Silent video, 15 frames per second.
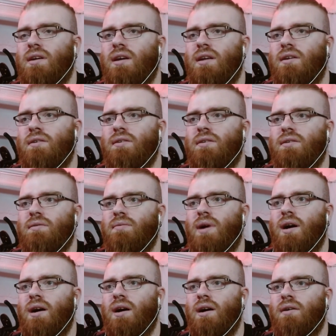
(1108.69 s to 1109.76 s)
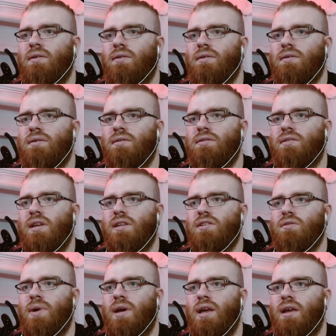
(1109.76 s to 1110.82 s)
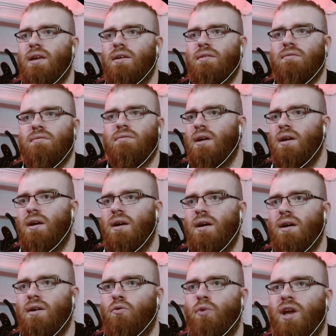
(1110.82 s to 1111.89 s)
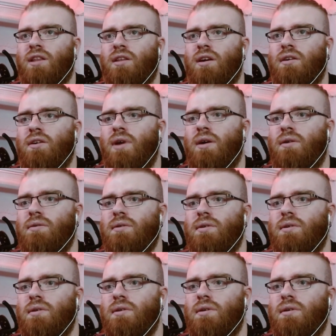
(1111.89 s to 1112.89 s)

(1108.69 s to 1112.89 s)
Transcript: You know, wow, straight away uh, quick turnaround.